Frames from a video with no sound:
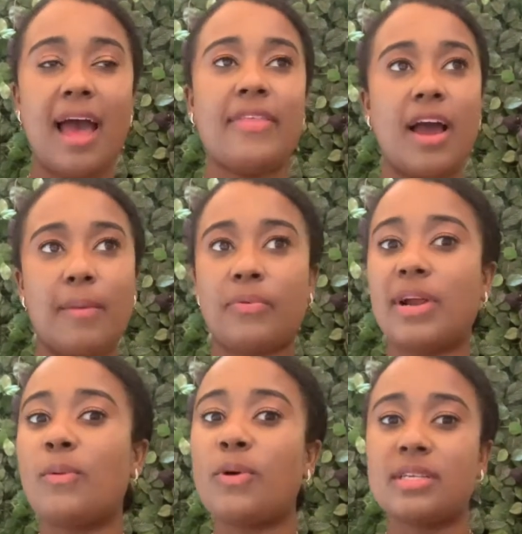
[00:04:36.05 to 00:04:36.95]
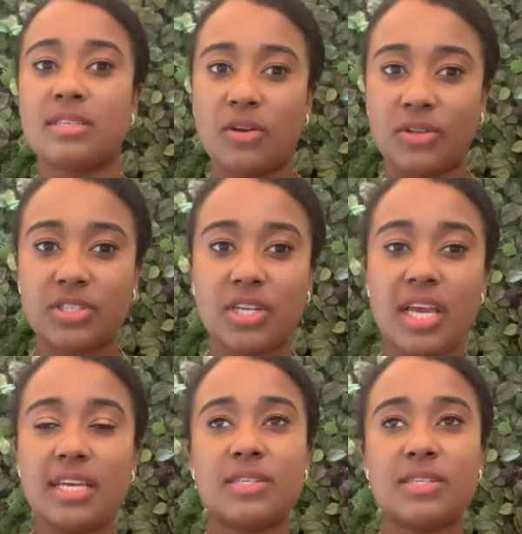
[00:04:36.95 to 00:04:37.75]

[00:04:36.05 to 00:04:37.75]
how they operate, what is the culture like.